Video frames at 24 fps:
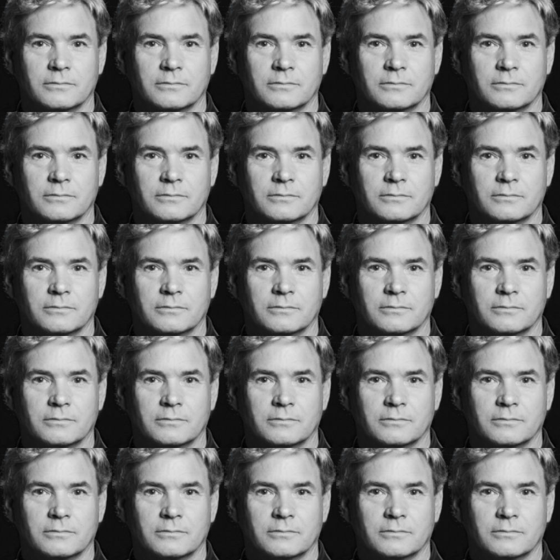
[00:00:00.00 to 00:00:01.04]

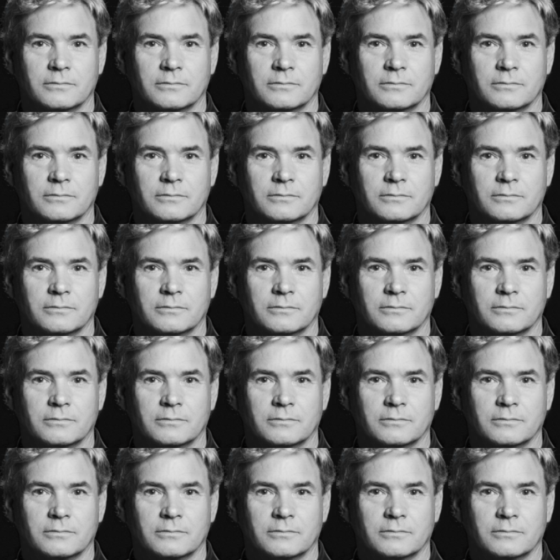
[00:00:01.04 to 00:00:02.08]

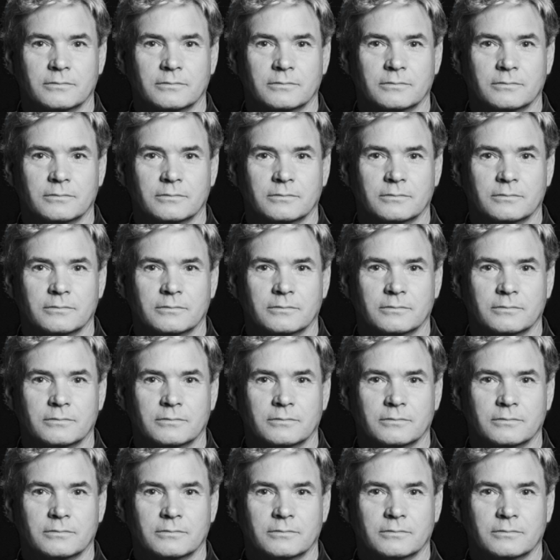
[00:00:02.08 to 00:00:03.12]

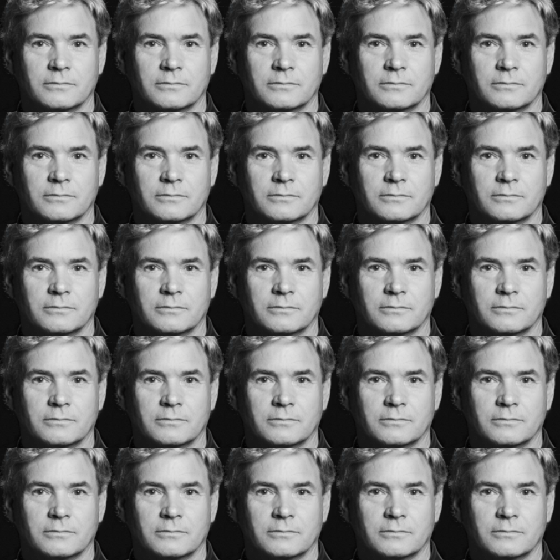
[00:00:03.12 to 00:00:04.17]

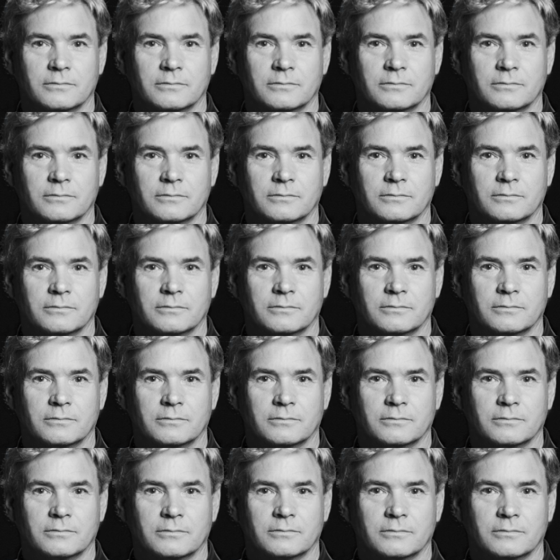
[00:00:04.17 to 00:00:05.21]

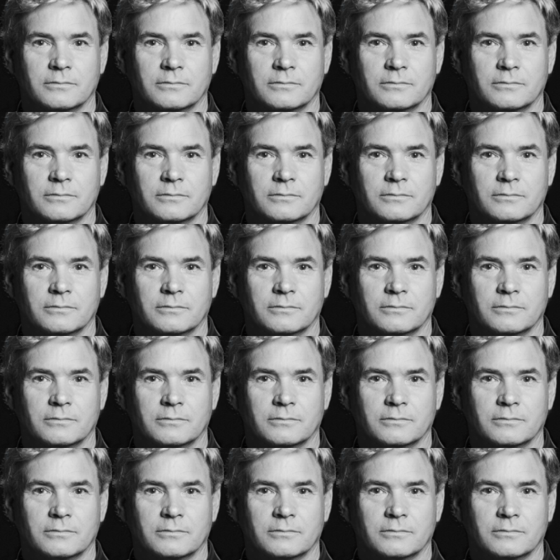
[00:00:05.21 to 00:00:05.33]
[no speech]